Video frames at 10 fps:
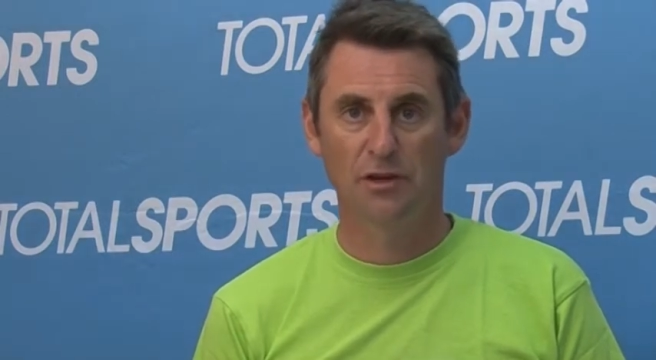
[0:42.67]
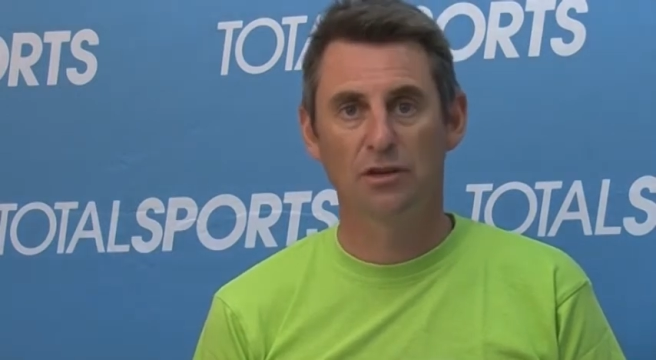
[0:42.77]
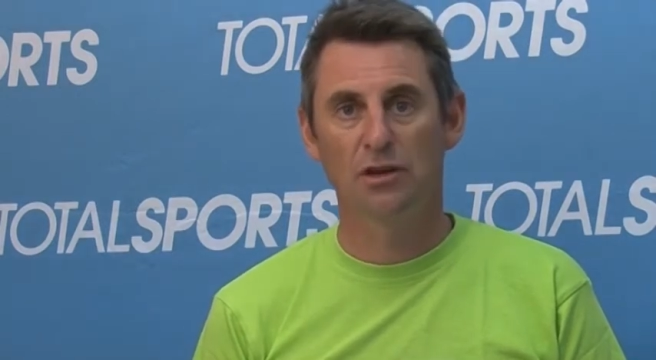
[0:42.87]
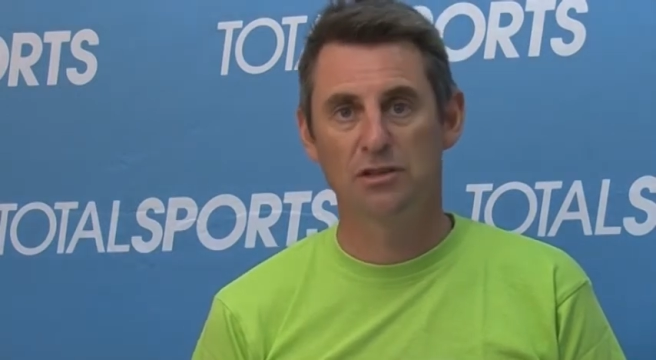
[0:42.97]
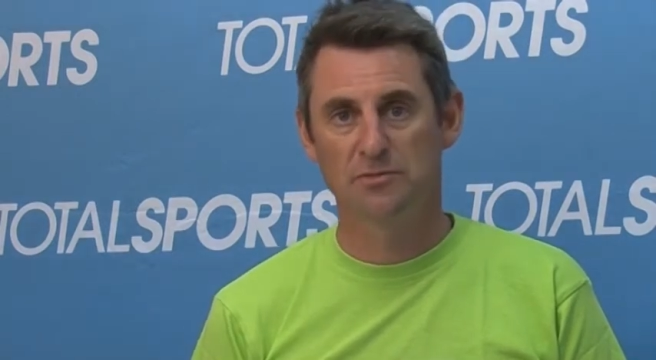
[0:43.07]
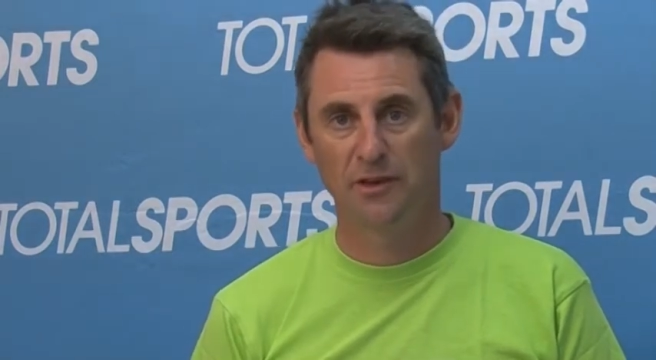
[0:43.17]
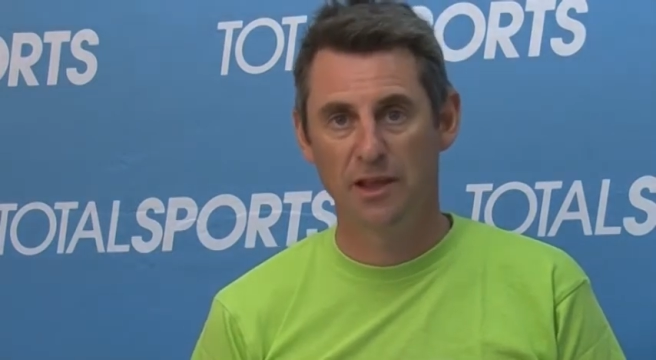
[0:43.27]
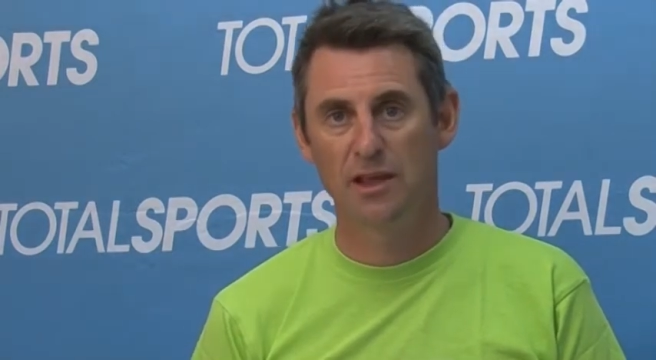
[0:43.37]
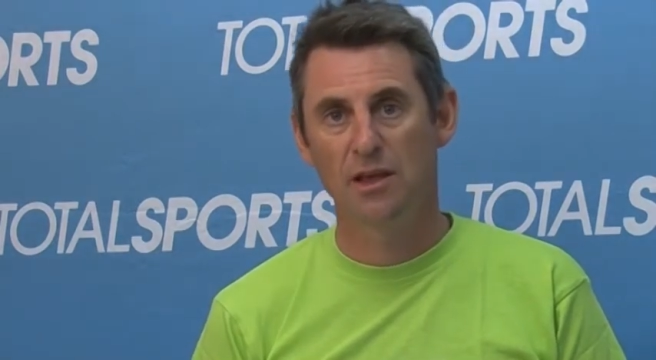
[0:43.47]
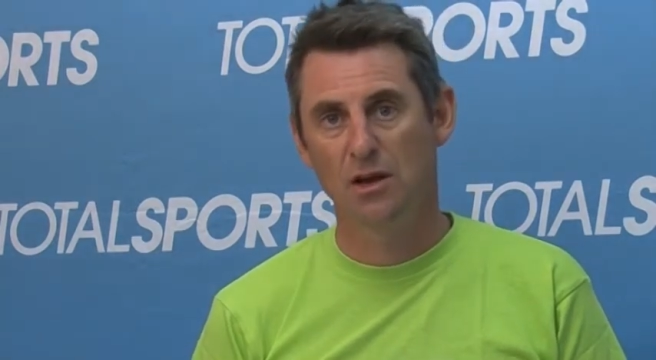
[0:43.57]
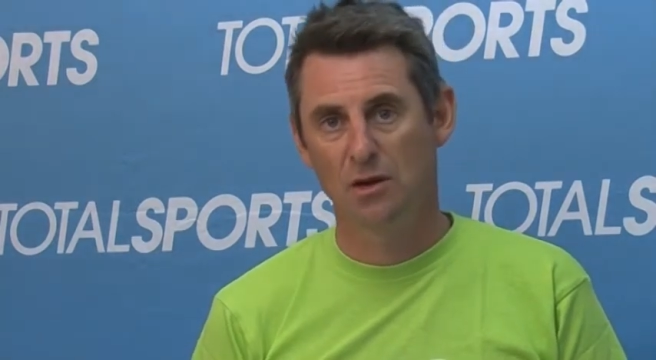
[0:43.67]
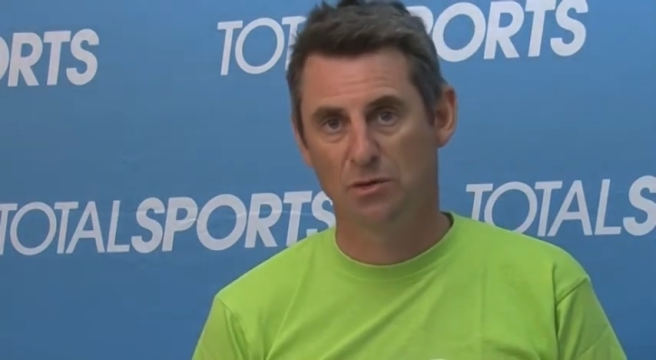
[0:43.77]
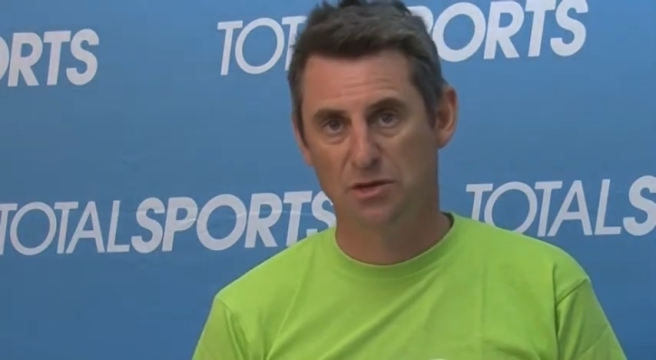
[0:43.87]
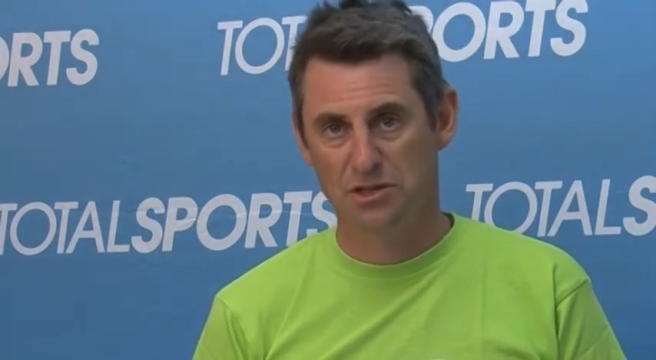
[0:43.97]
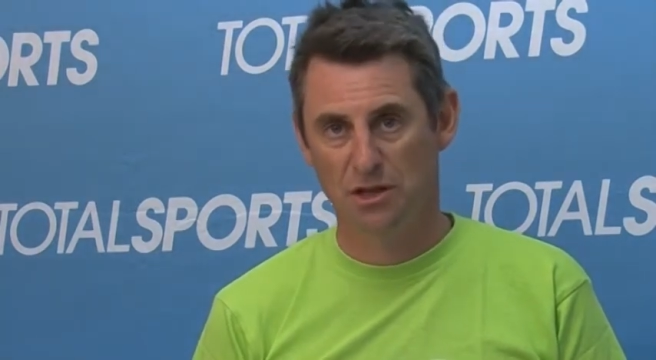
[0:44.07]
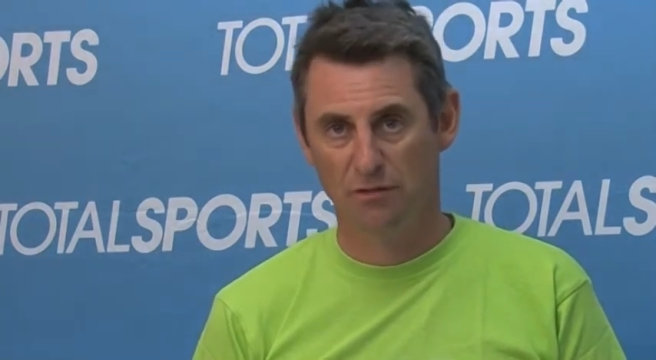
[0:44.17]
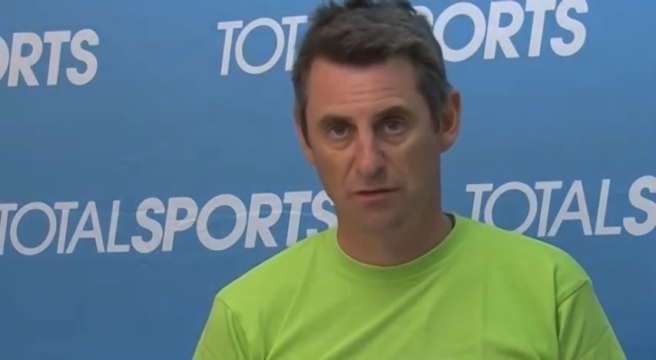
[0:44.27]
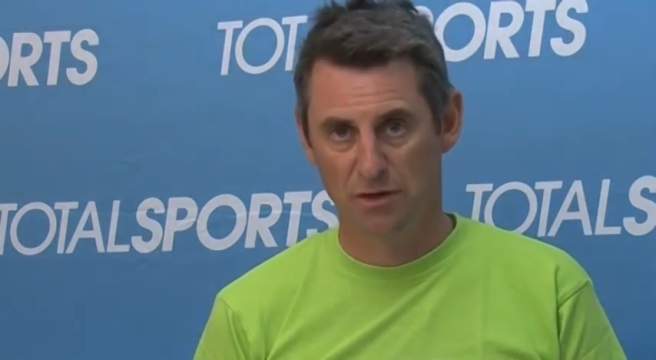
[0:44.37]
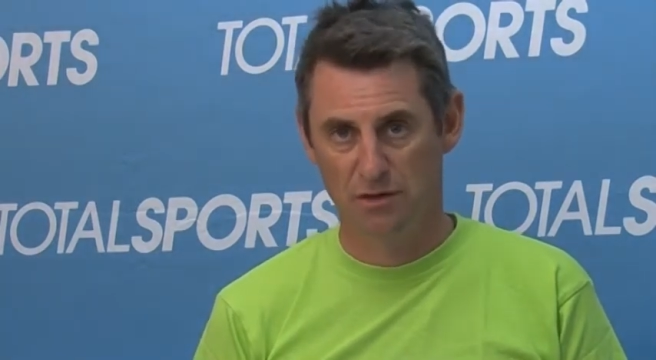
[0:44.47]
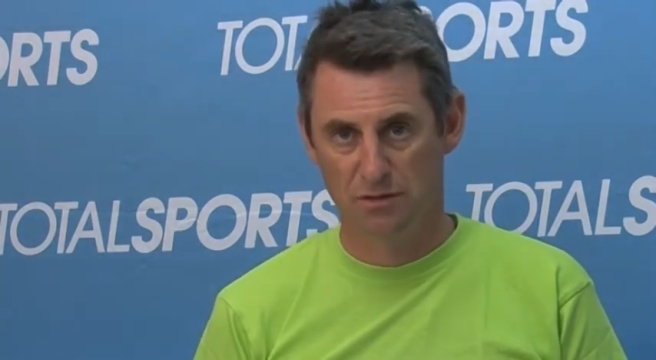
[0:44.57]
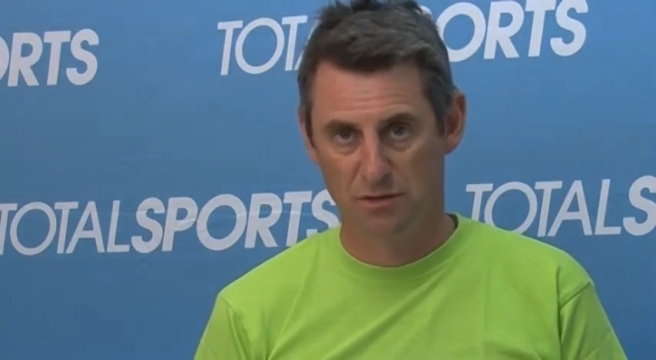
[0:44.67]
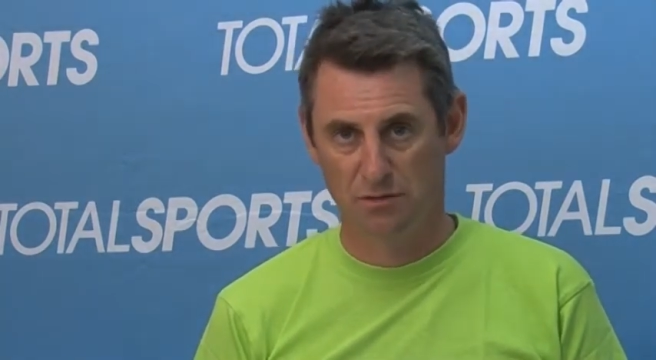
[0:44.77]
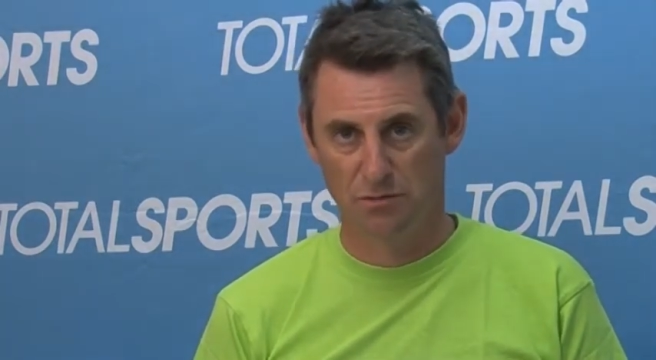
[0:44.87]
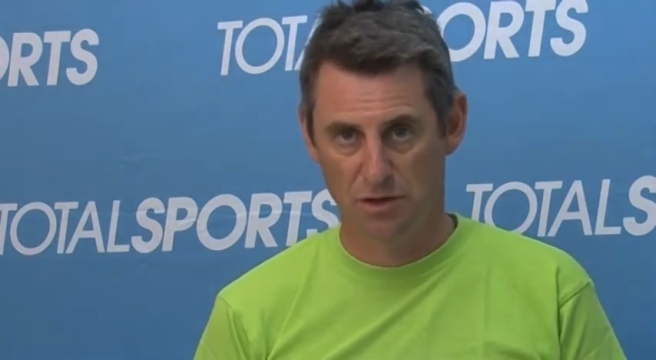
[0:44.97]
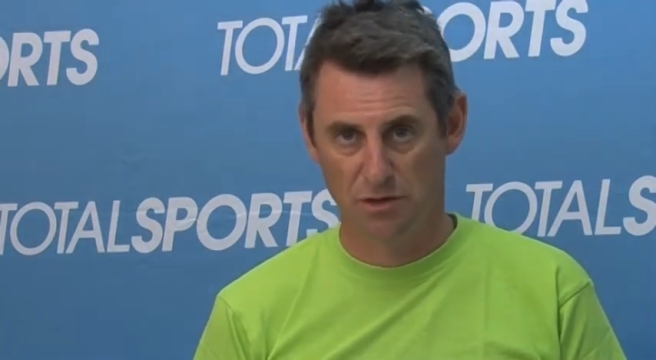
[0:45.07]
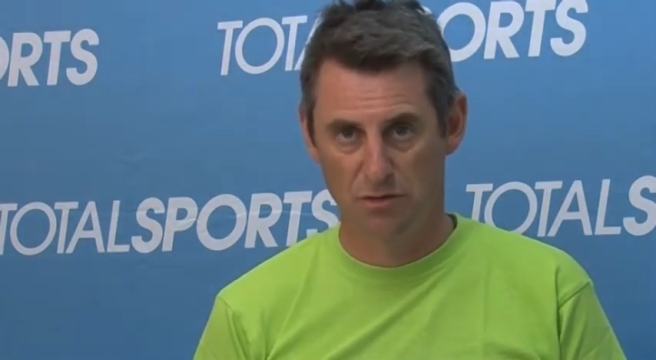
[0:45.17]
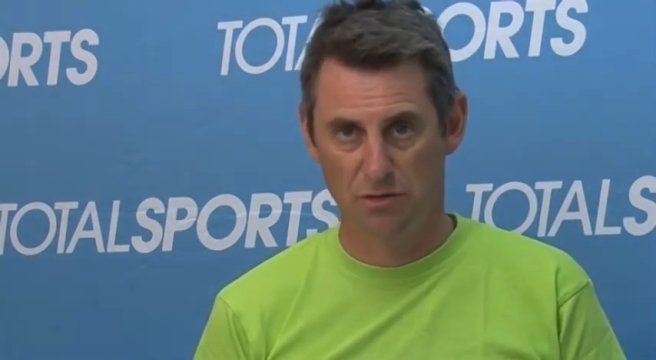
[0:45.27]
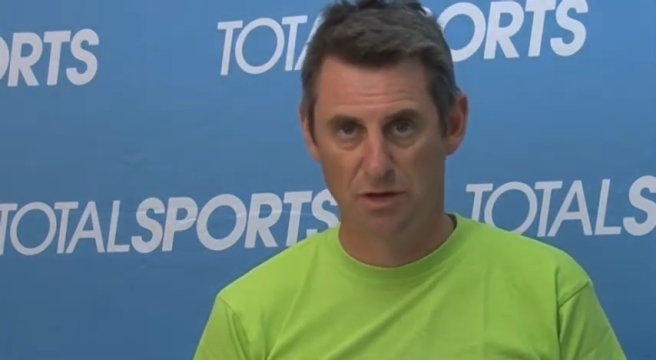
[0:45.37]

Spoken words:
not got a flare or a cell phone with you.